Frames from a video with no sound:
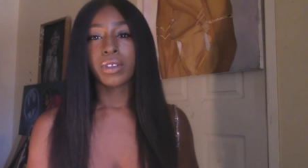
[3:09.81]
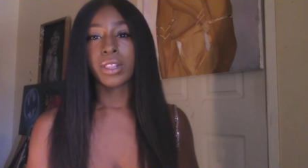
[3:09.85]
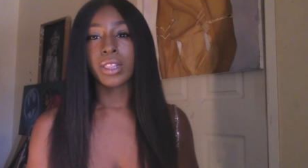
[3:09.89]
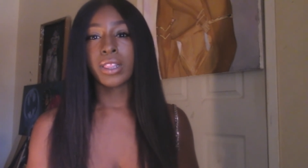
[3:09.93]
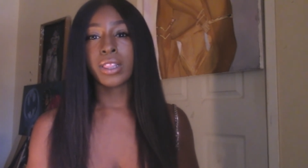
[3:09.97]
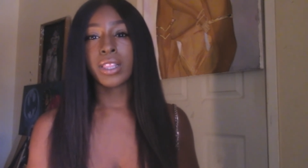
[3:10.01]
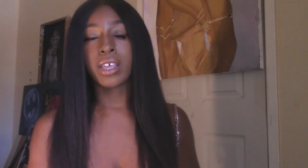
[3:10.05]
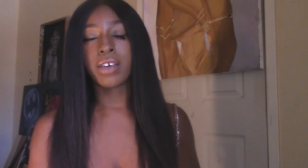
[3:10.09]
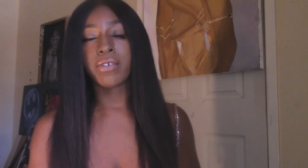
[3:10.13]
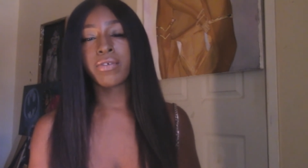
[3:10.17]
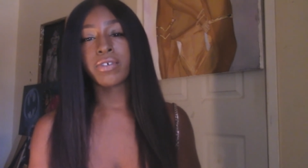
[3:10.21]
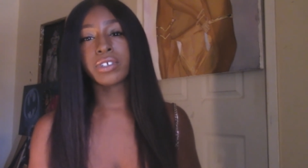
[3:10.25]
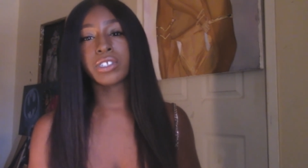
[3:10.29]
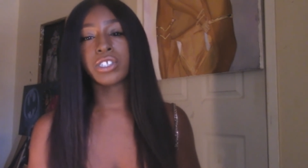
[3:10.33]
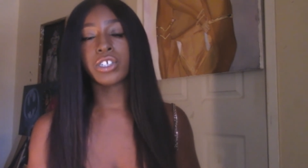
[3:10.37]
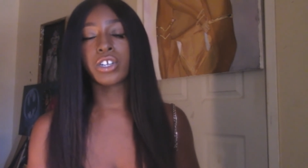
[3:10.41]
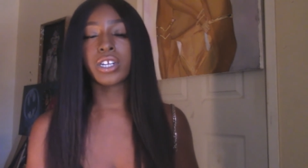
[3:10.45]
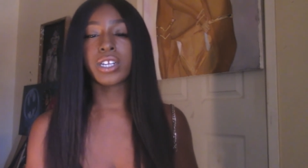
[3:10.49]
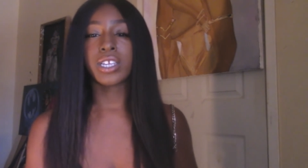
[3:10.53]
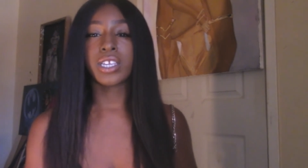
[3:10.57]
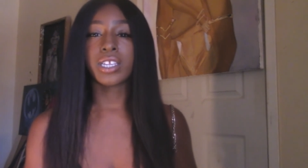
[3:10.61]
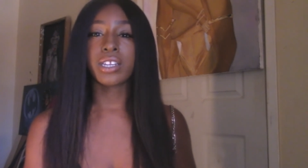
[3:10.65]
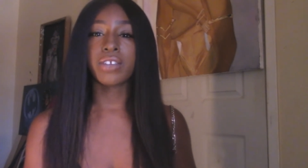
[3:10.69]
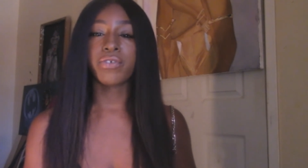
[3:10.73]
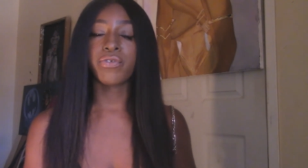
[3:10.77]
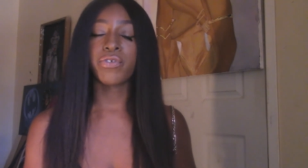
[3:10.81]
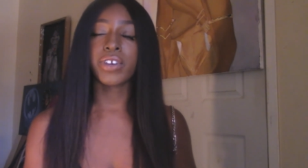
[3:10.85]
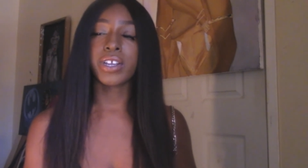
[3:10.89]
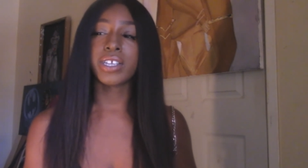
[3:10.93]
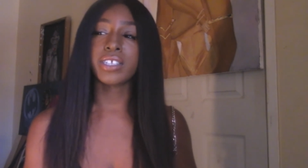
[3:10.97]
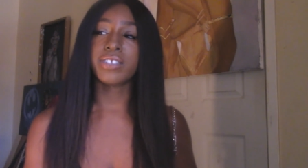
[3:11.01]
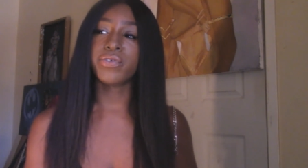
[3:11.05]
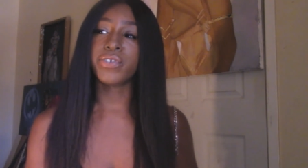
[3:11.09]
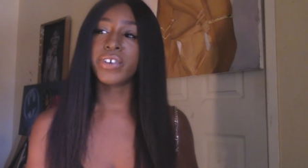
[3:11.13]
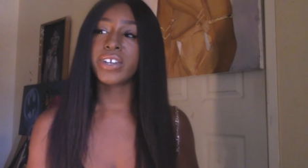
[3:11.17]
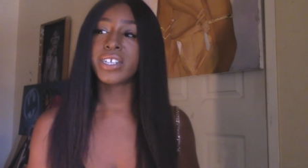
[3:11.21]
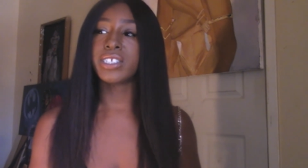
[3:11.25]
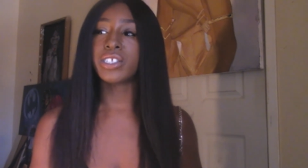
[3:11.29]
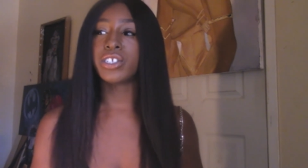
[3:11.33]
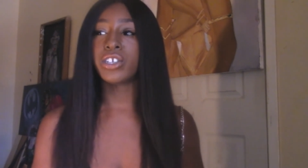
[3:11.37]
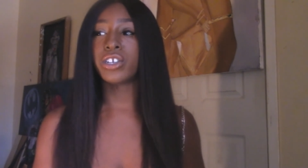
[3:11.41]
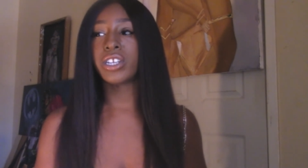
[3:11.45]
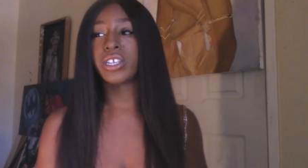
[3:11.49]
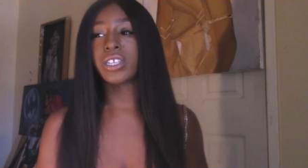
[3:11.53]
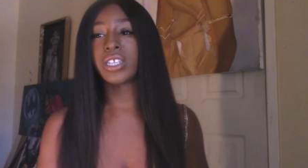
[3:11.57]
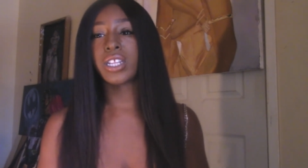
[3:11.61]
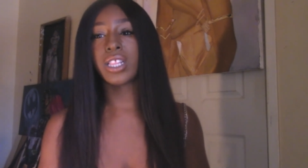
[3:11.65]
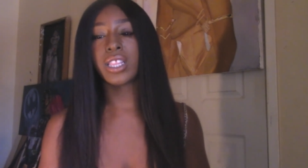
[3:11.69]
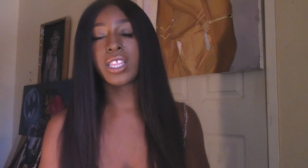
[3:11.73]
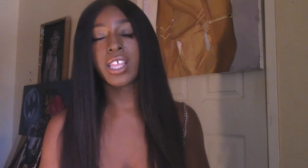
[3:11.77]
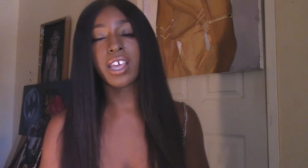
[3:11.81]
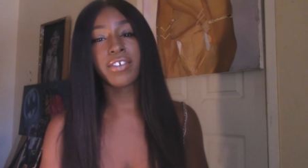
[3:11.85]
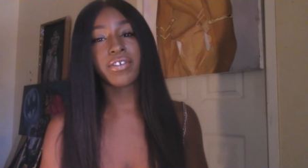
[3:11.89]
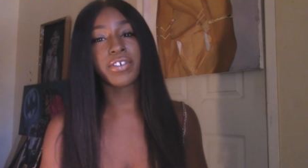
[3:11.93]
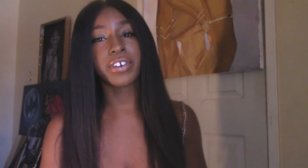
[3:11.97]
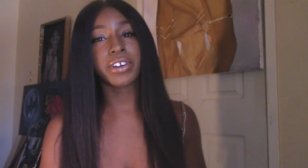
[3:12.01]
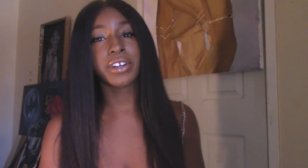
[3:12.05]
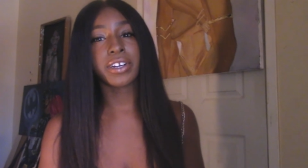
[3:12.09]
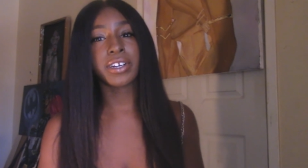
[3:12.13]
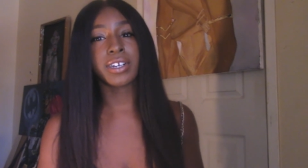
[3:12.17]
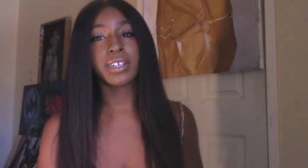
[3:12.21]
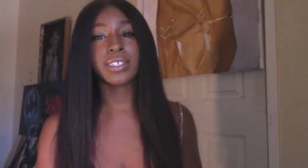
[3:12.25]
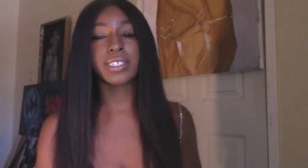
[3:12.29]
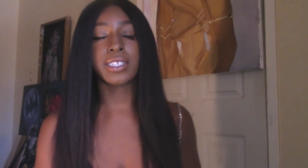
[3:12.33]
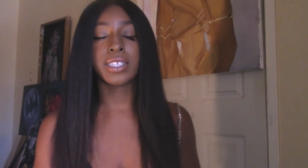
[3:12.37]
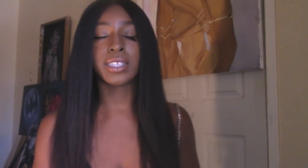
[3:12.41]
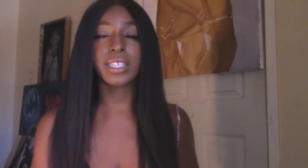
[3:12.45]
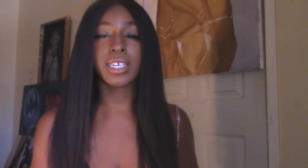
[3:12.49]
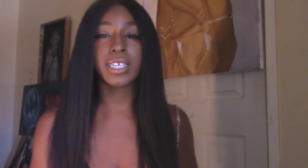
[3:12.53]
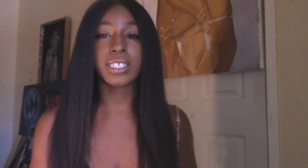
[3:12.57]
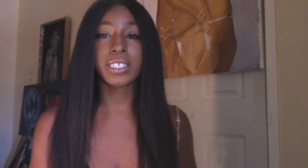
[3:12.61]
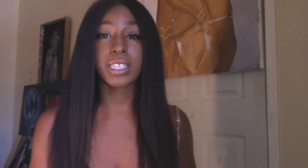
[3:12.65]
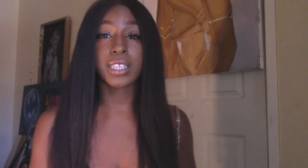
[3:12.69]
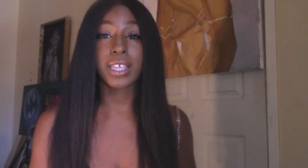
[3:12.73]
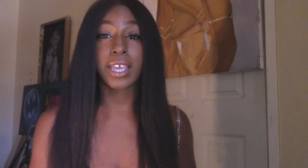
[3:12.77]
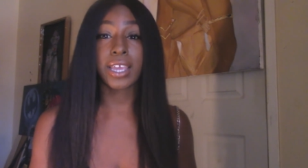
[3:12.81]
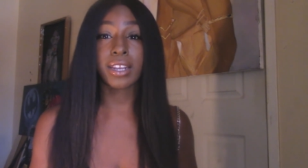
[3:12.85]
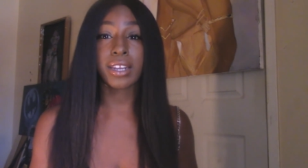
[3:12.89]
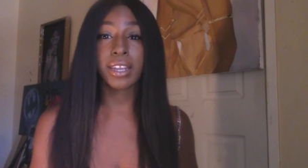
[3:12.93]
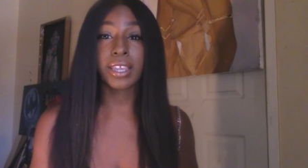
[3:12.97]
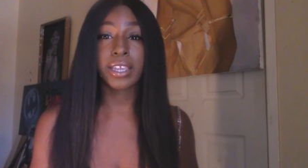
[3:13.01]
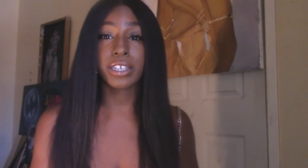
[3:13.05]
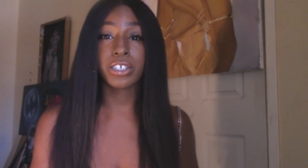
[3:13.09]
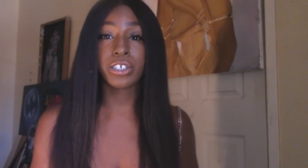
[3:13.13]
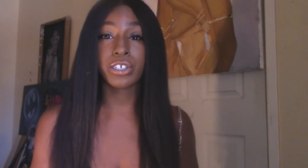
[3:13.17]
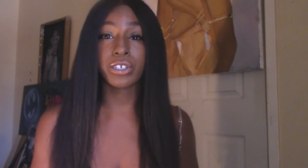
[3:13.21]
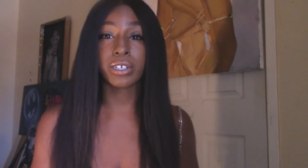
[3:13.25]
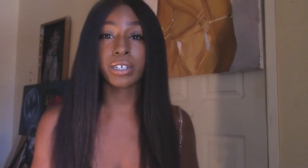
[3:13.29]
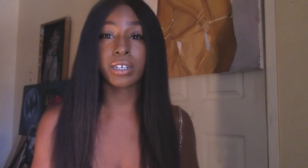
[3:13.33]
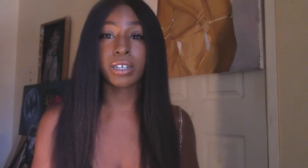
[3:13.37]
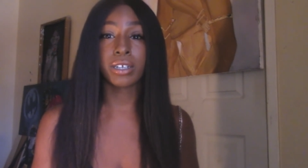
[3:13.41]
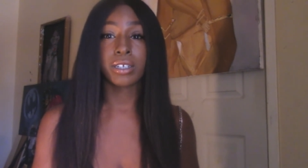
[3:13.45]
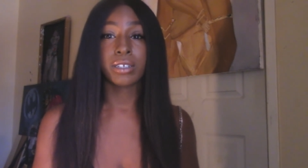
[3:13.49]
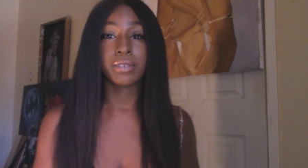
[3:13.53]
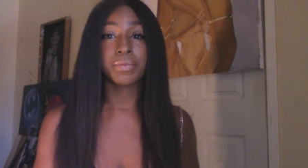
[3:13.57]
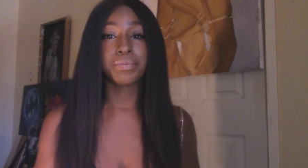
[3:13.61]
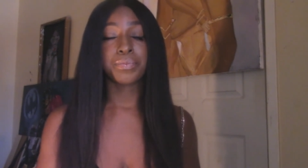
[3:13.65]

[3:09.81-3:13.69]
lovers turning into friends, friends turning into lovers, and things of that nature.